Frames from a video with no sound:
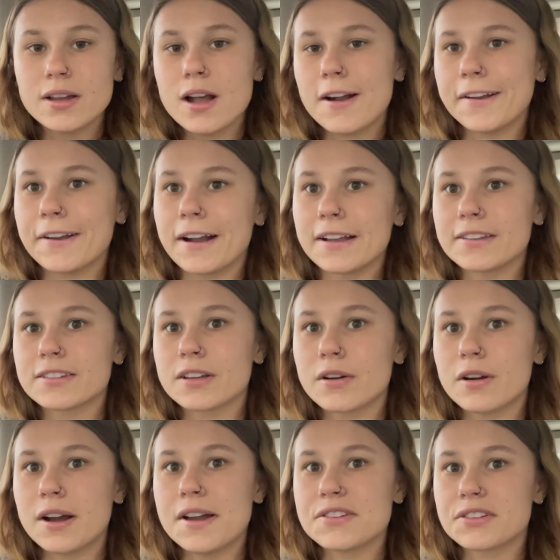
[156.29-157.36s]
All right, guys, so
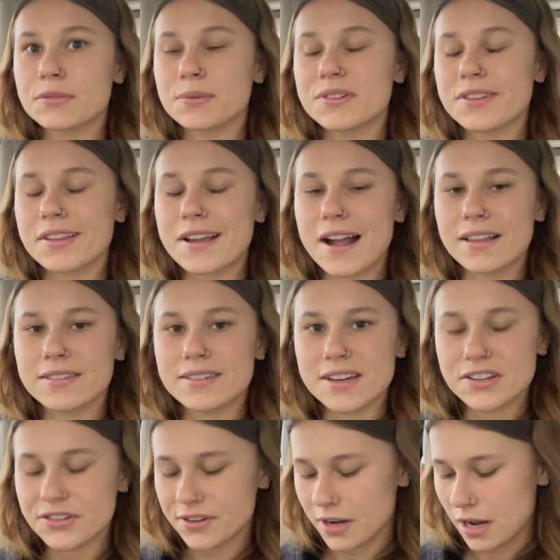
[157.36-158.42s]
I just went to the gas
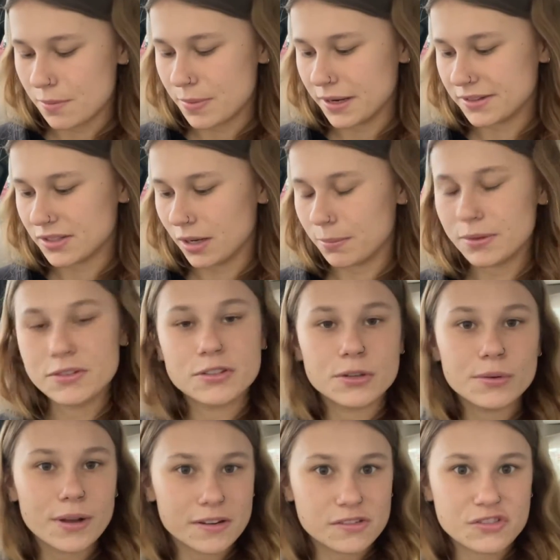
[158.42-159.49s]
station and I picked up
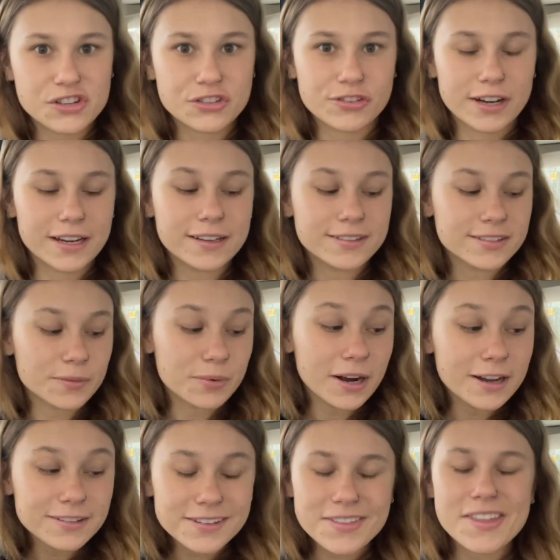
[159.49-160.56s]
2 energy drinks.
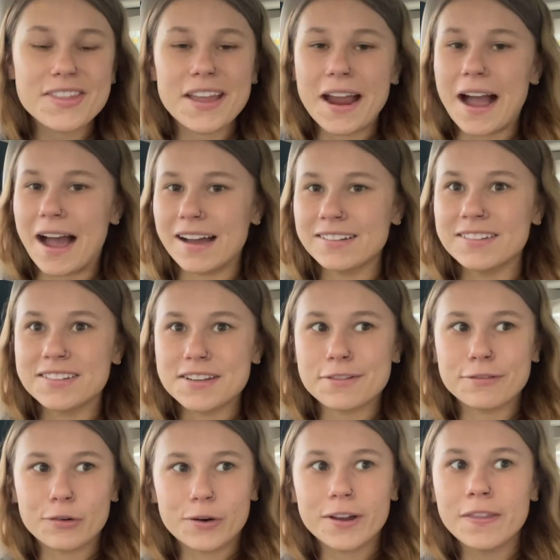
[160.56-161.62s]
Surprisingly, they had
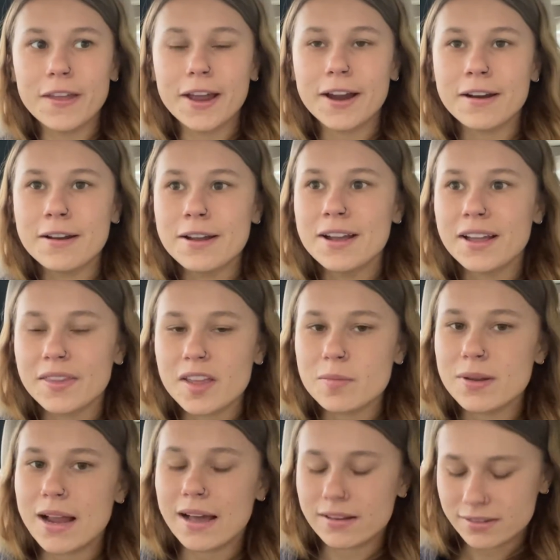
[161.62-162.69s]
C4 in there. They've
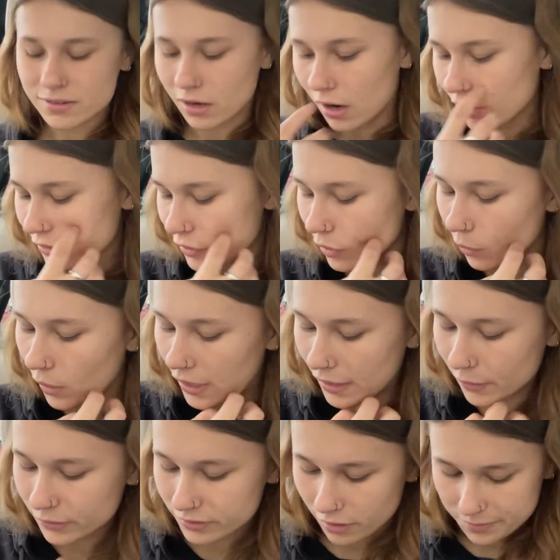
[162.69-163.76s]
been out of stock for a
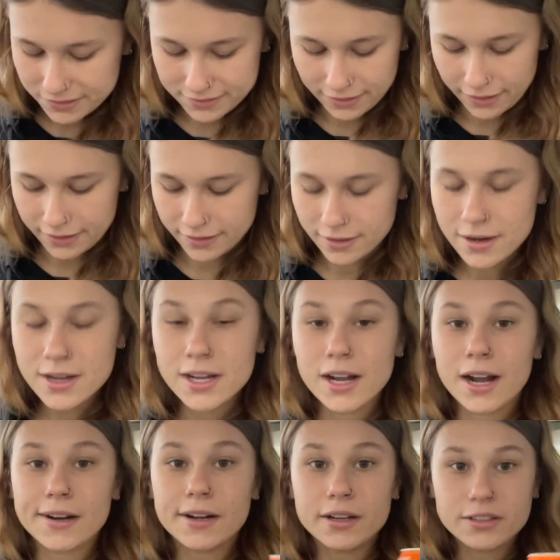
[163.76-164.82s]
while, so I'm excited.
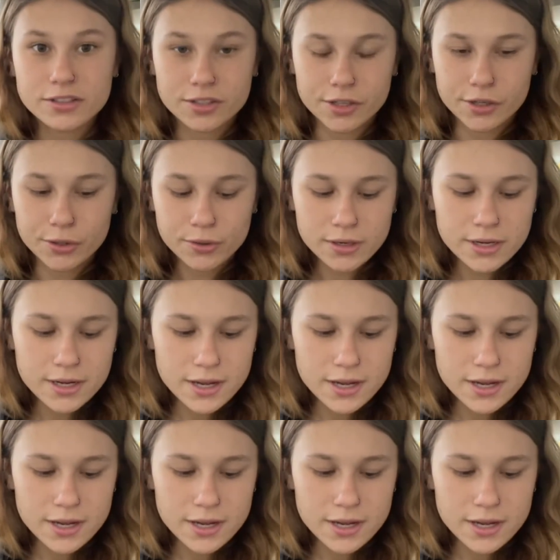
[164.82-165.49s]
I got 2.